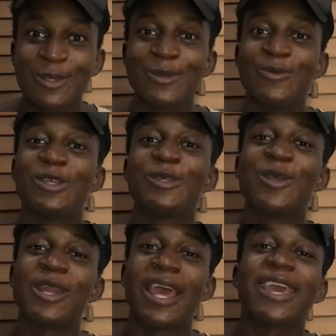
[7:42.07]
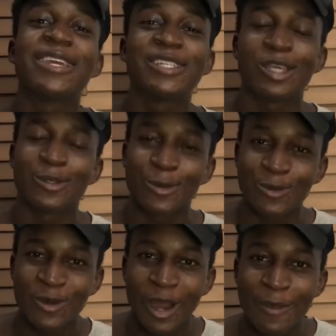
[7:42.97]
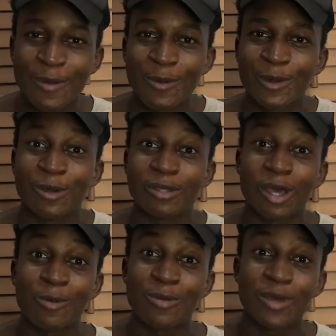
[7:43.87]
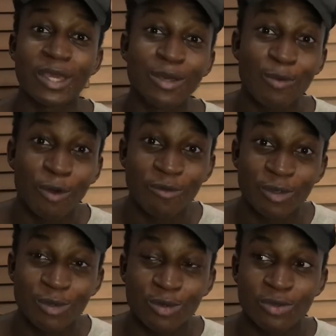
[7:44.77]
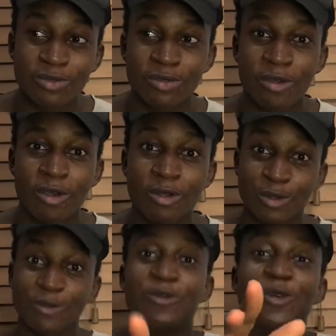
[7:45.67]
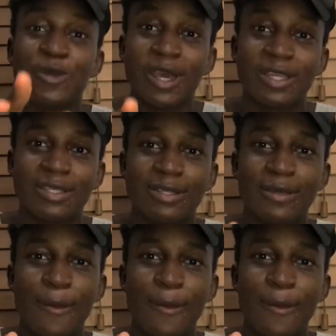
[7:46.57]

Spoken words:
So make sure you like, share, subscribe, because I'll be making more videos just for you guys.